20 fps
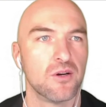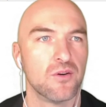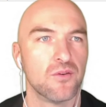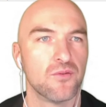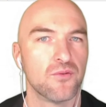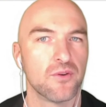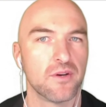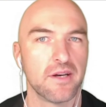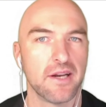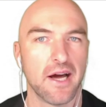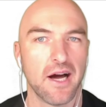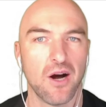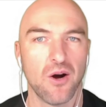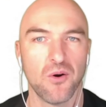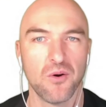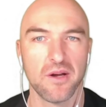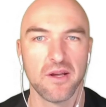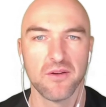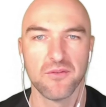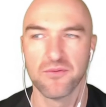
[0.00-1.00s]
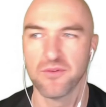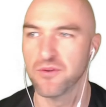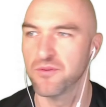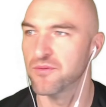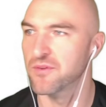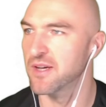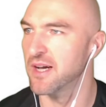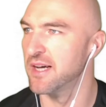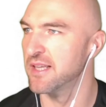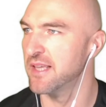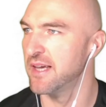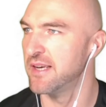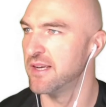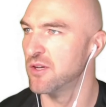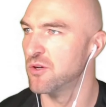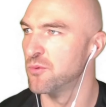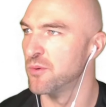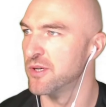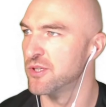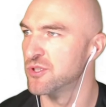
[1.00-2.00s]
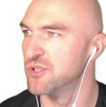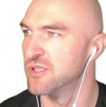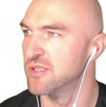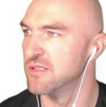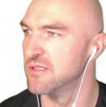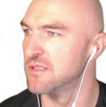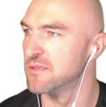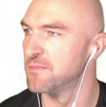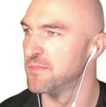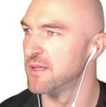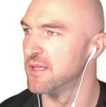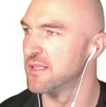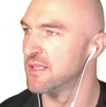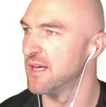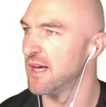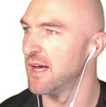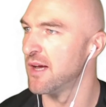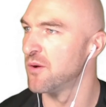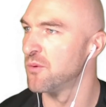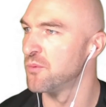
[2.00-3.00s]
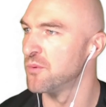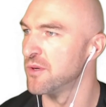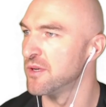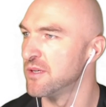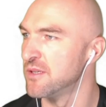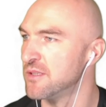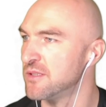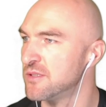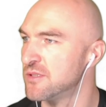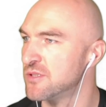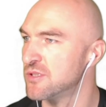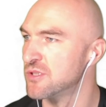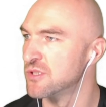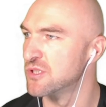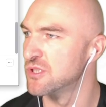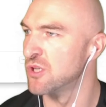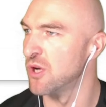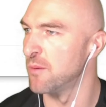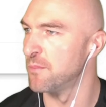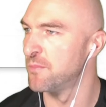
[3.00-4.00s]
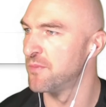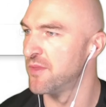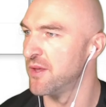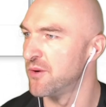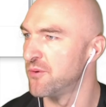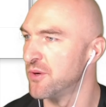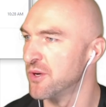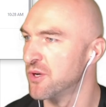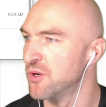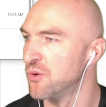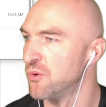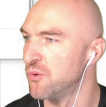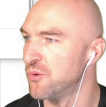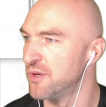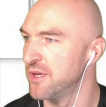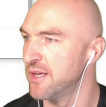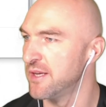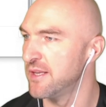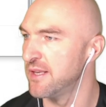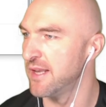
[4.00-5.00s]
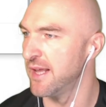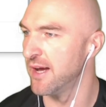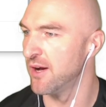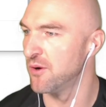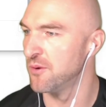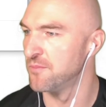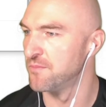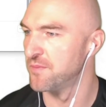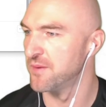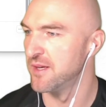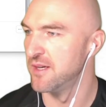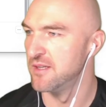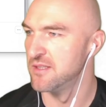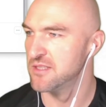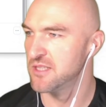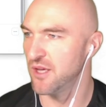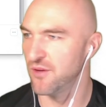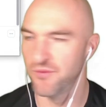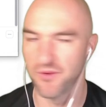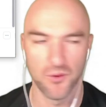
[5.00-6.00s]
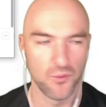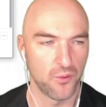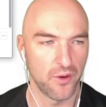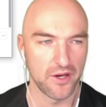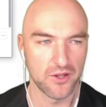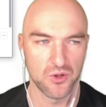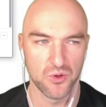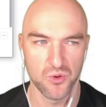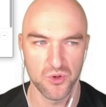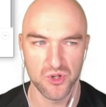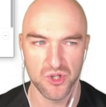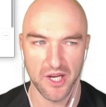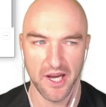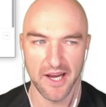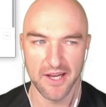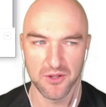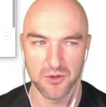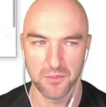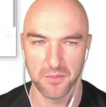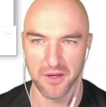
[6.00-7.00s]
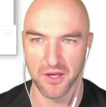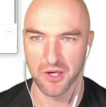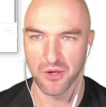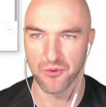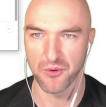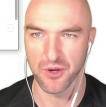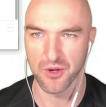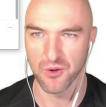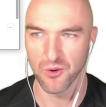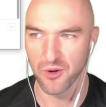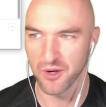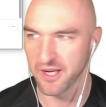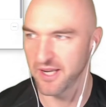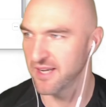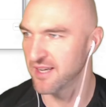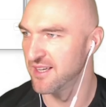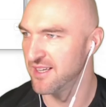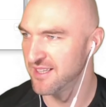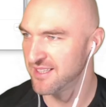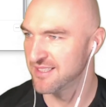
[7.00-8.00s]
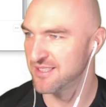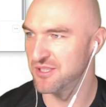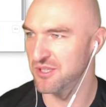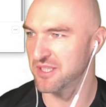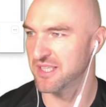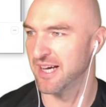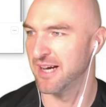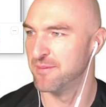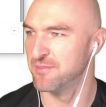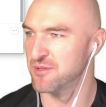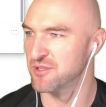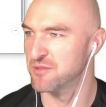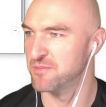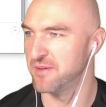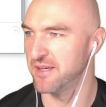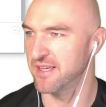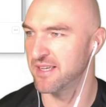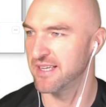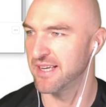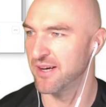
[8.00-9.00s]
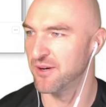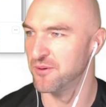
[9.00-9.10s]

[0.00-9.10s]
for now if you've got any questions, but I will stop the recording now. So if you were too shy to be in a recording, it's your time to speak now.